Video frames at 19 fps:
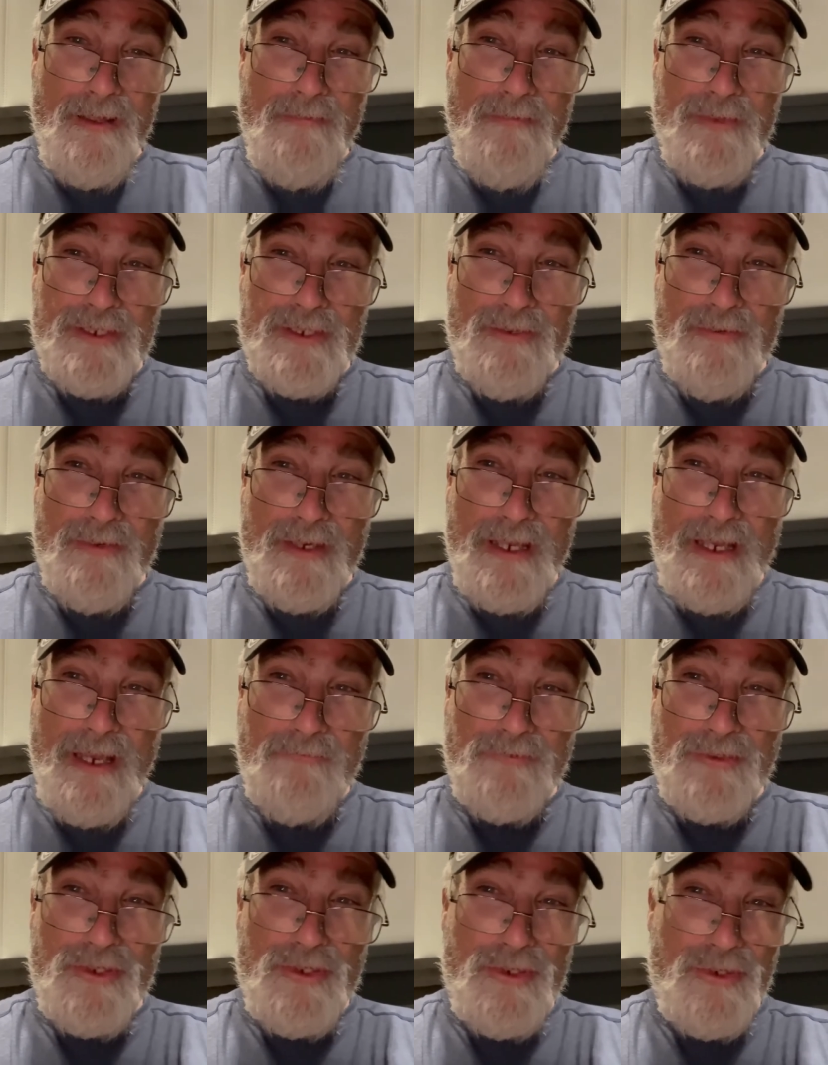So what I
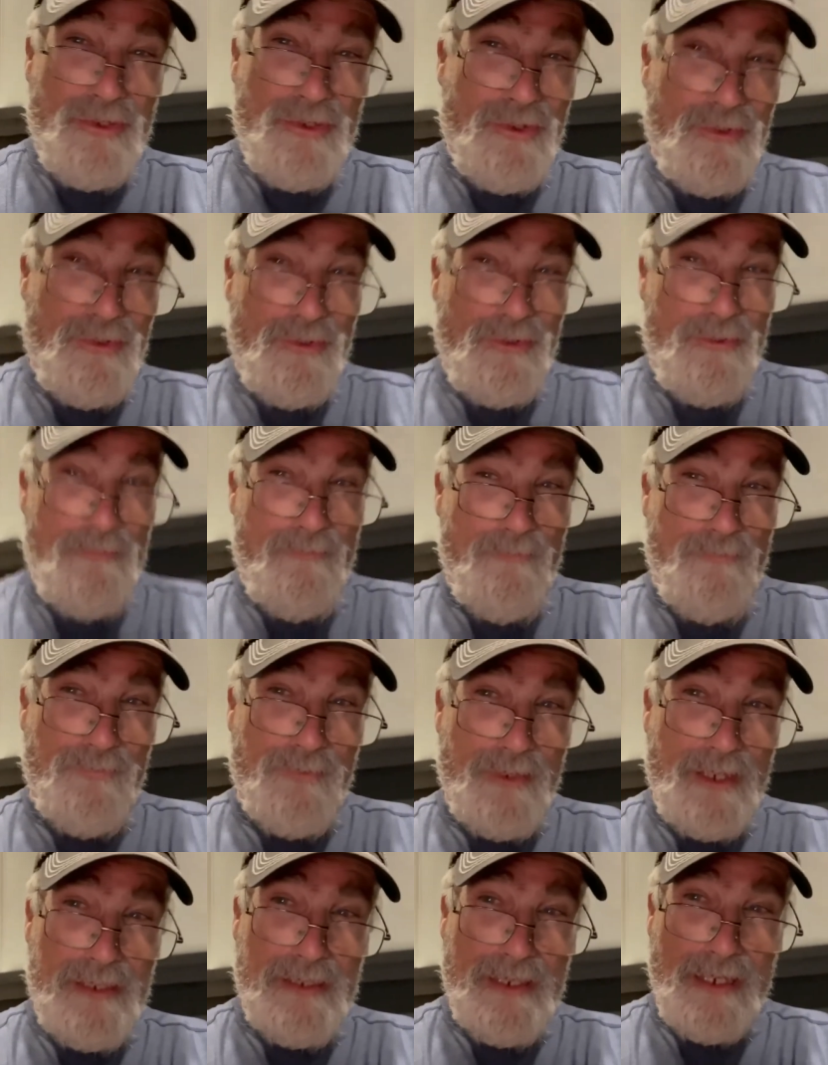have to do
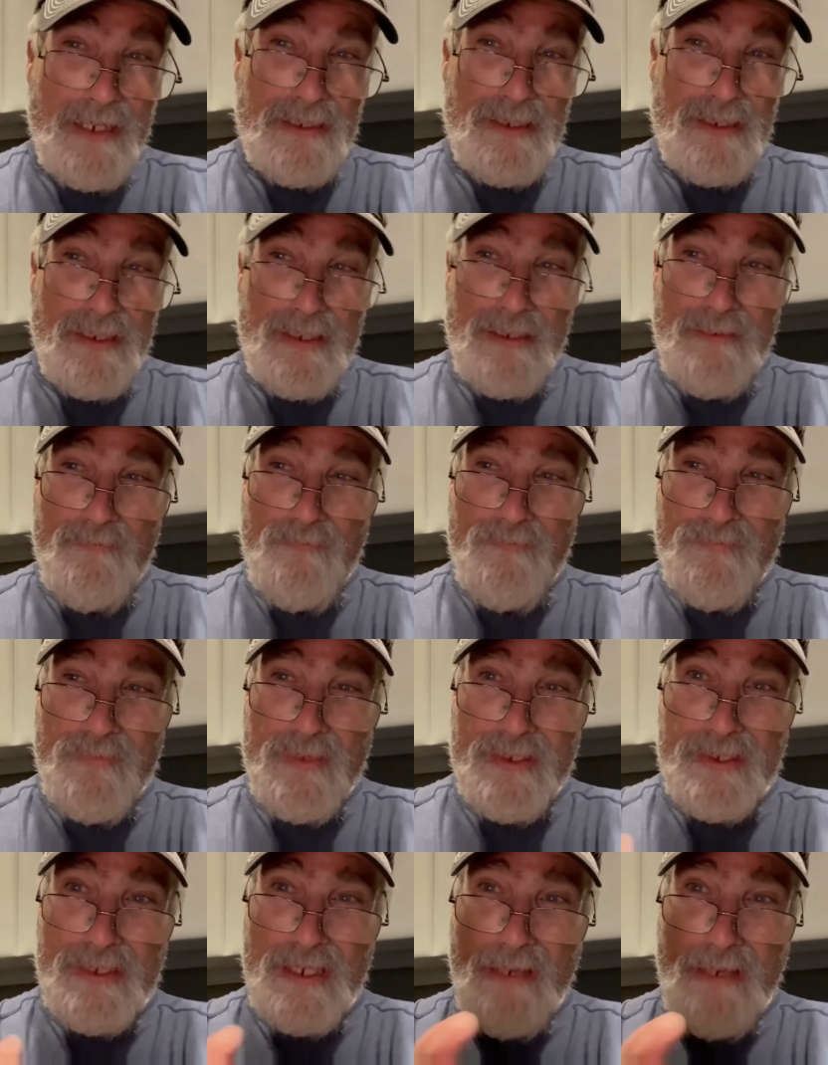is actually
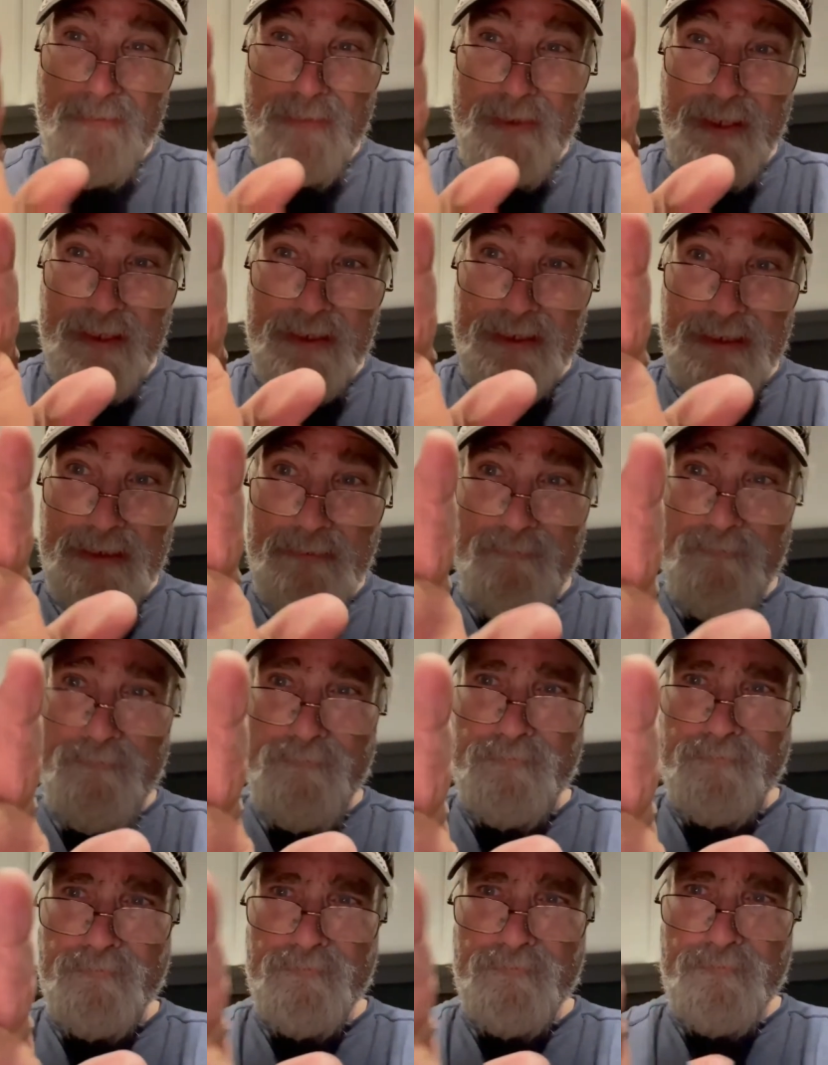stop this
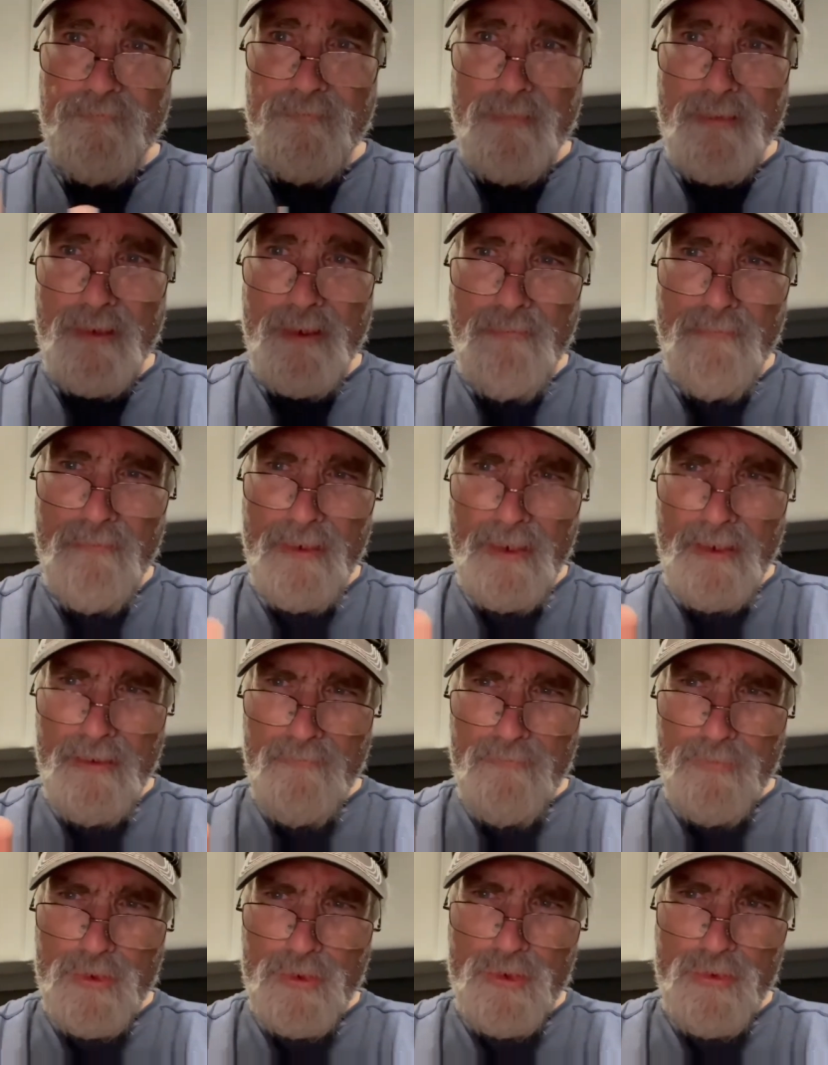
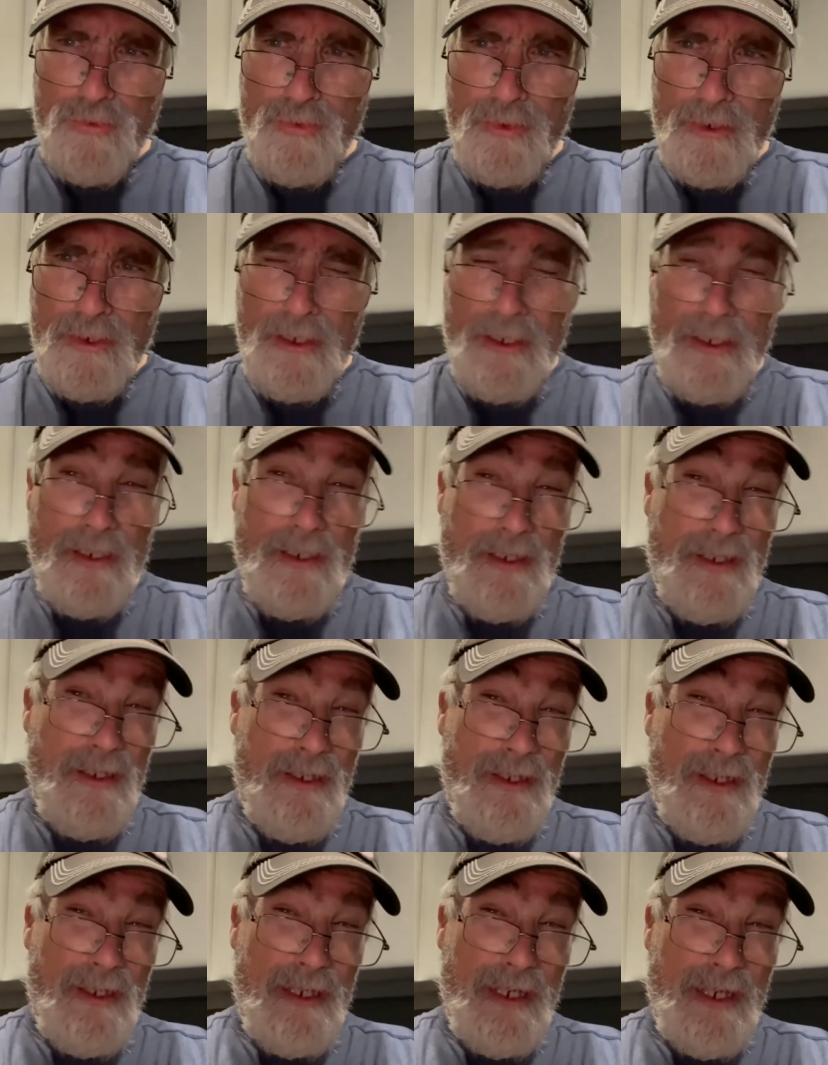and
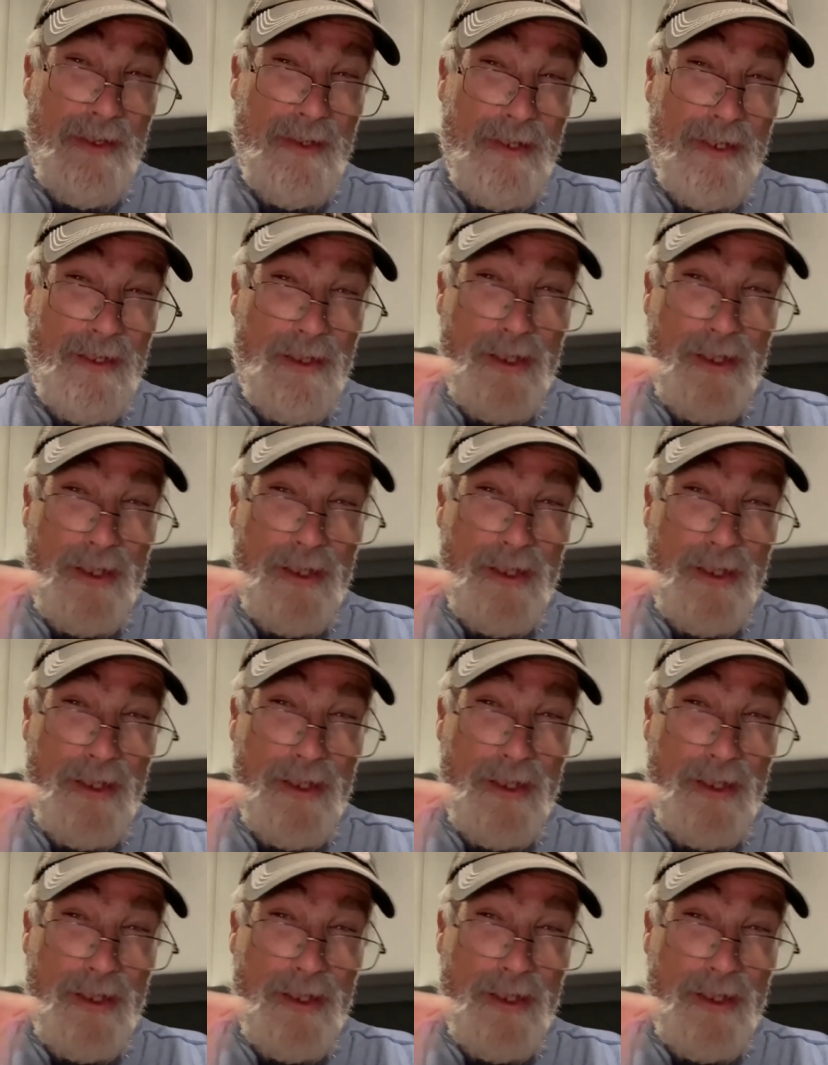then